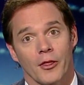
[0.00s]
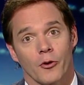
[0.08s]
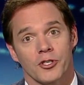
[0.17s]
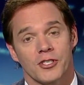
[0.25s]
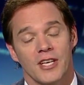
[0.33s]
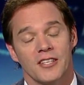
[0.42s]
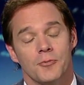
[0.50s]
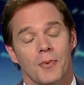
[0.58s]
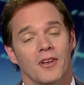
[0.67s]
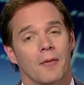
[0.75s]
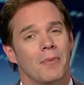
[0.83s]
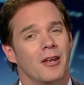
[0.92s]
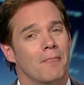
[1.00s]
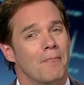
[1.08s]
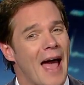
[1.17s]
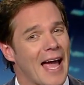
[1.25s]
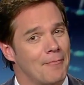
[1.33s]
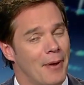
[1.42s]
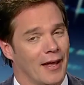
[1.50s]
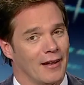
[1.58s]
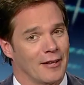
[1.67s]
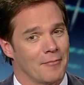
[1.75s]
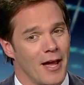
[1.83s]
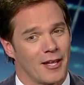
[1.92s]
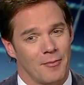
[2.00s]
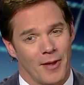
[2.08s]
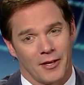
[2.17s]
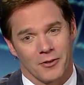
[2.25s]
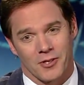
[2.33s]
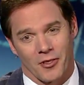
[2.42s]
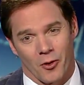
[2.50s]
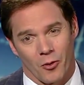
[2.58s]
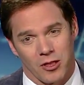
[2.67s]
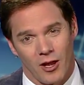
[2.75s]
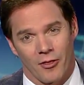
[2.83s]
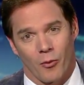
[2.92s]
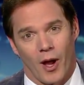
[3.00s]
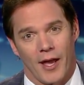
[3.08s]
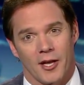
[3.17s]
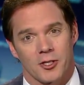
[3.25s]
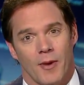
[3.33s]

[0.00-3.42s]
There has since been a bit of backpedaling. Mike Emanuel's on the North Lawn of the White House.